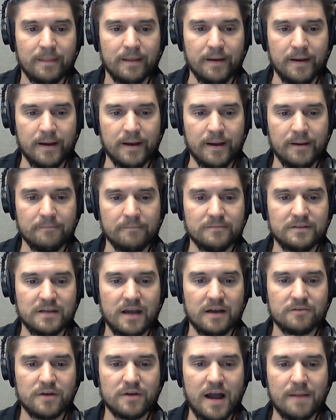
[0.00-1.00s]

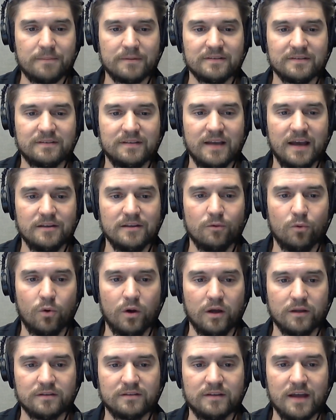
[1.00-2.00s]
DeAndre Hopkins
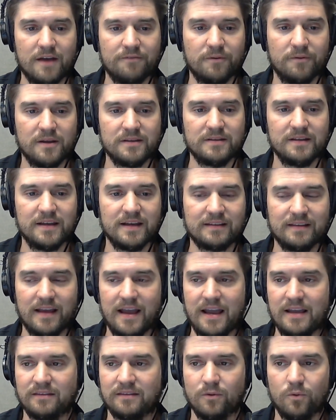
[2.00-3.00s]
10-1. Stephon Diggs
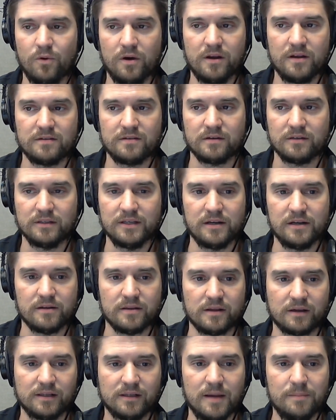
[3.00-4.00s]
8-1 is your leader in
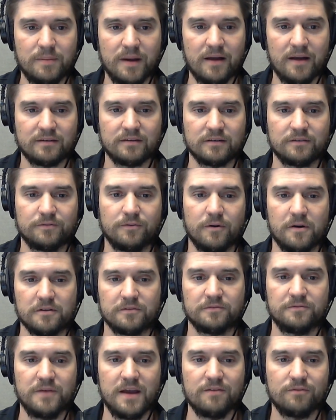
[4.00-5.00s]
the clubhouse as far as
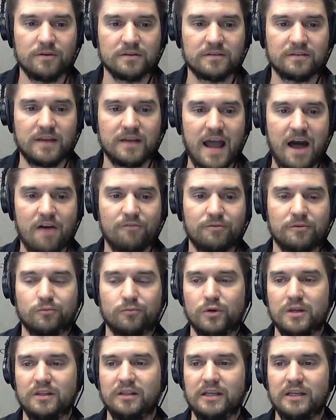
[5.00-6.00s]
favorites. Calvin
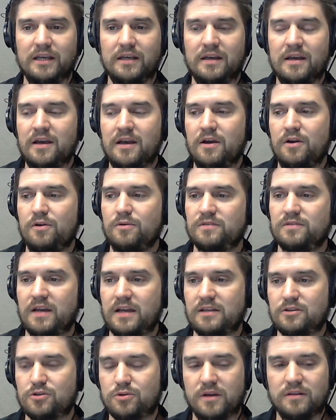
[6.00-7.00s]
Ridley, who's
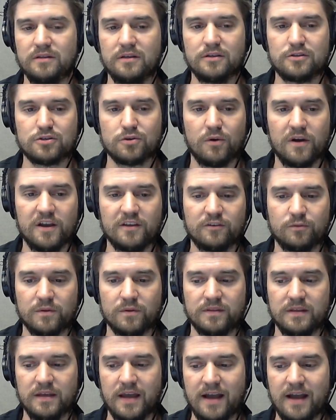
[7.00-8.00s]
a trendy choice
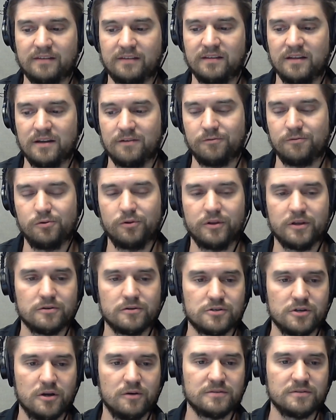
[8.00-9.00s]
with the exit of Julio
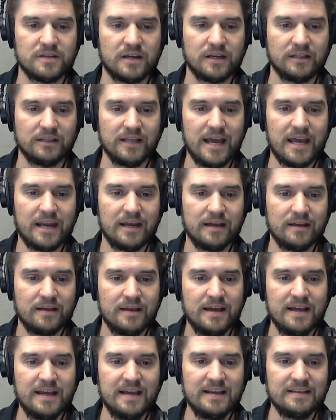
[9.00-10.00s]
Jones in Atlanta,
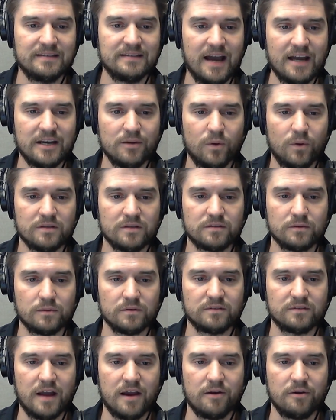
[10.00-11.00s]
he's 9-1. So
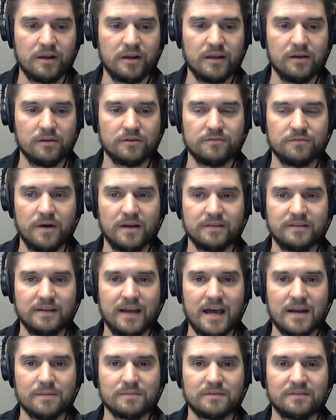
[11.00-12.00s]
is Tyreek Hill. Davante
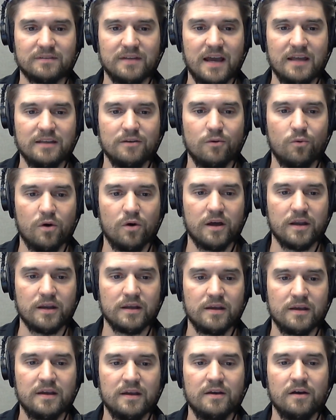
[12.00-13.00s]
Adams 10-1,
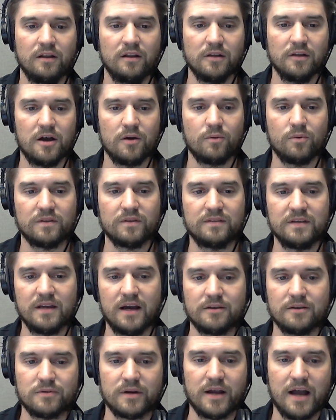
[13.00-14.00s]
along with
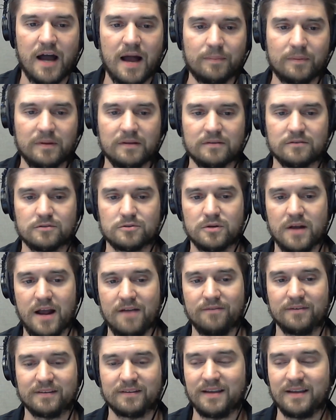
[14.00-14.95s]
DeAndre Hopkins. Travis